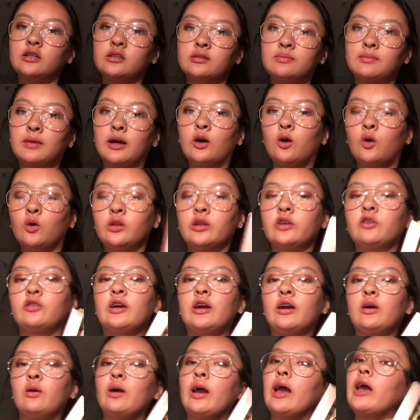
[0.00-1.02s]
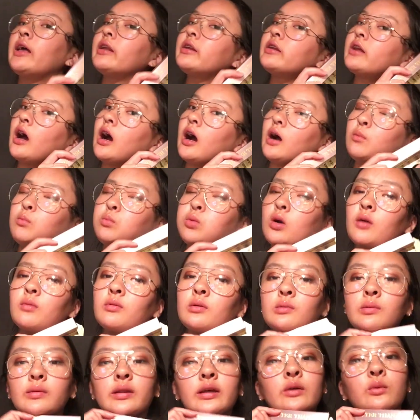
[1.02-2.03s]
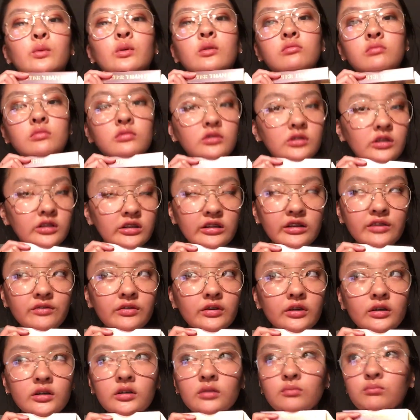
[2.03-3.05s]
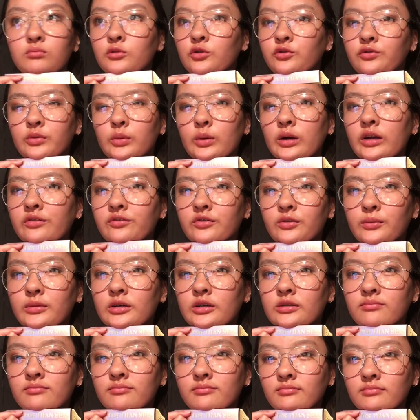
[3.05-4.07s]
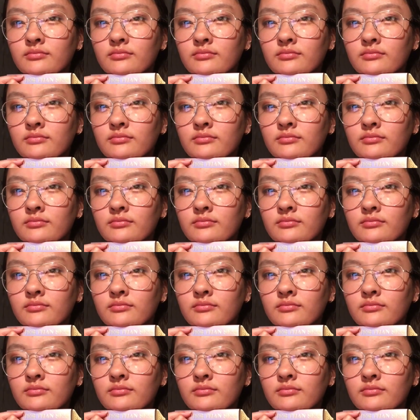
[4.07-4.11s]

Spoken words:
it's my holy grail, and I probably will never move away from it.